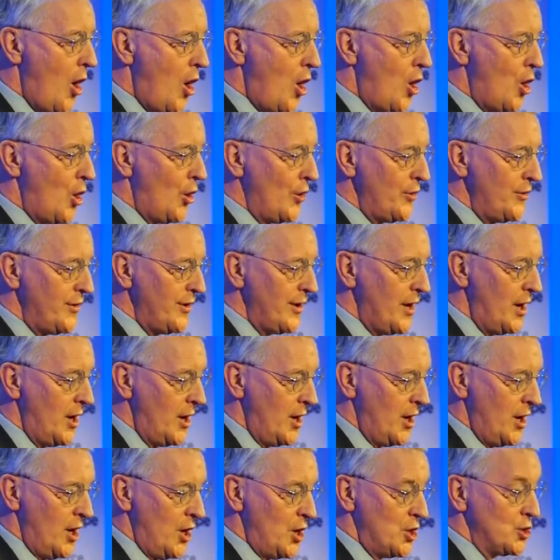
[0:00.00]

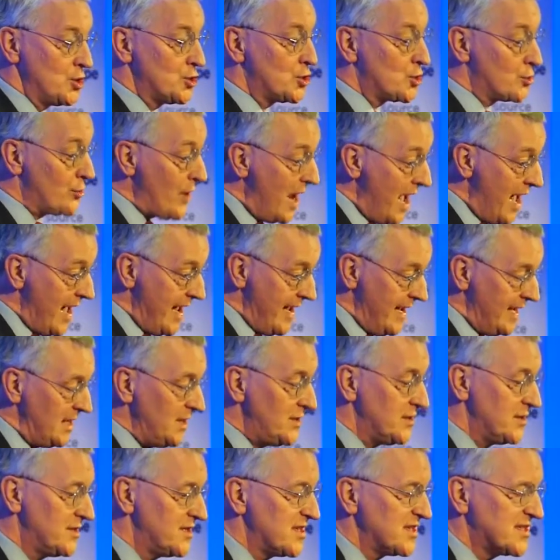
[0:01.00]
on
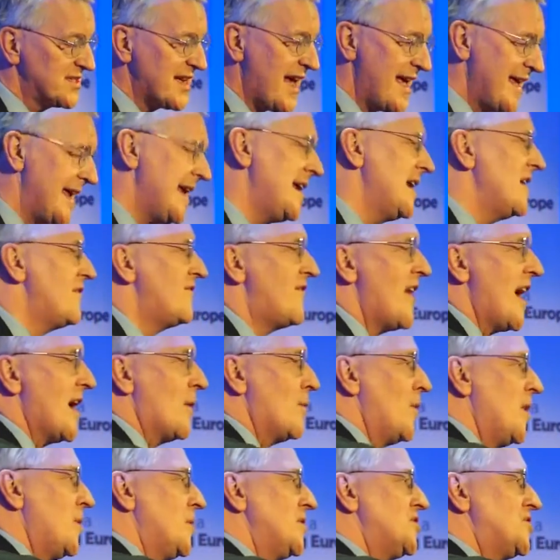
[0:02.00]
trade to say, in
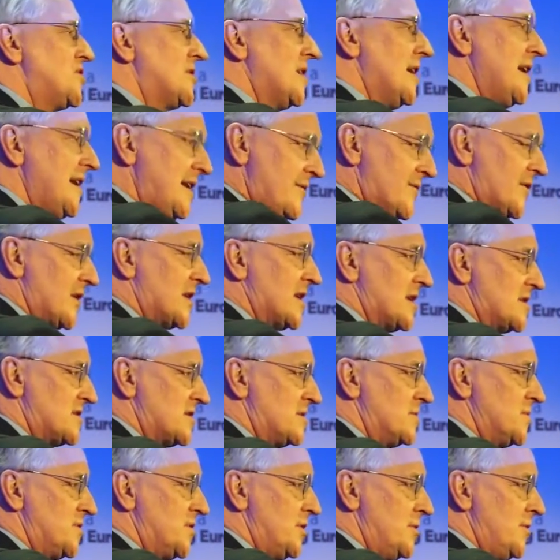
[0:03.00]
effect, we wish to leave the
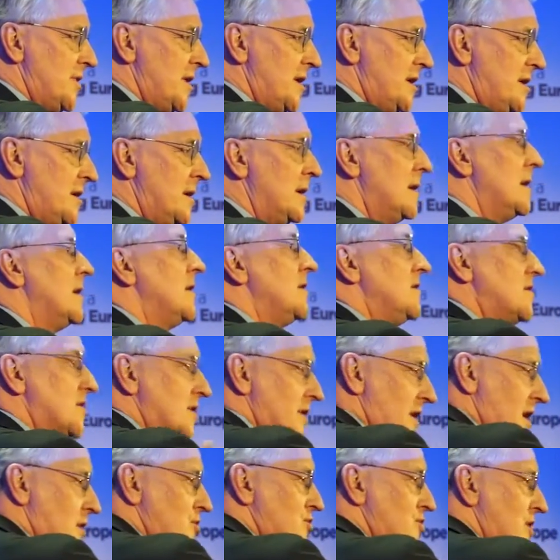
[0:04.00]
customs union
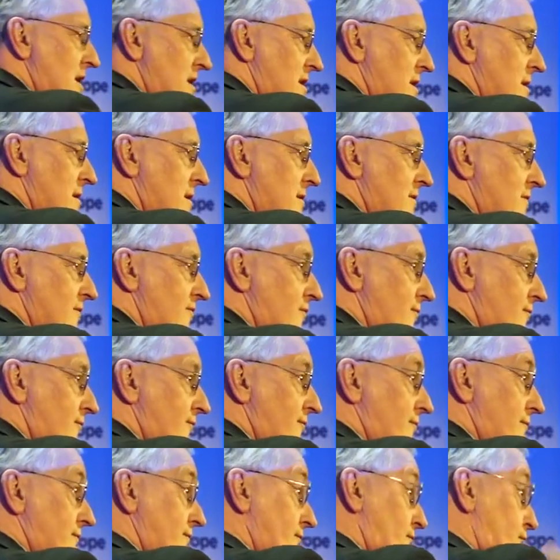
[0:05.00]
to negotiate
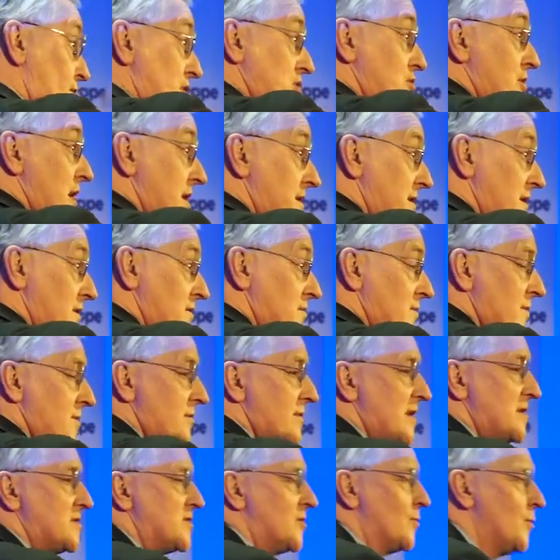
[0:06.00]
free trade deals
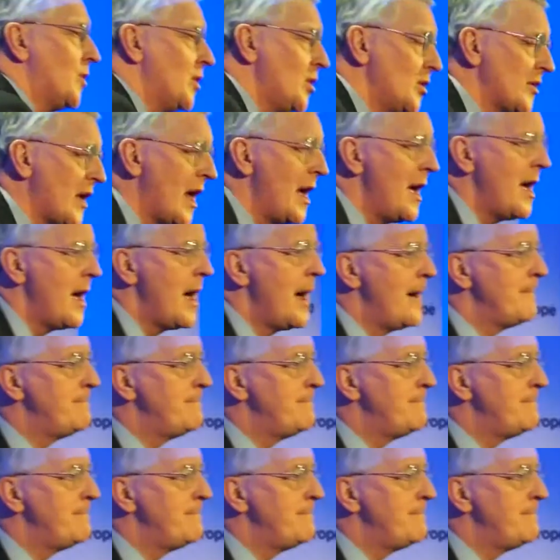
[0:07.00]
with the rest of the world,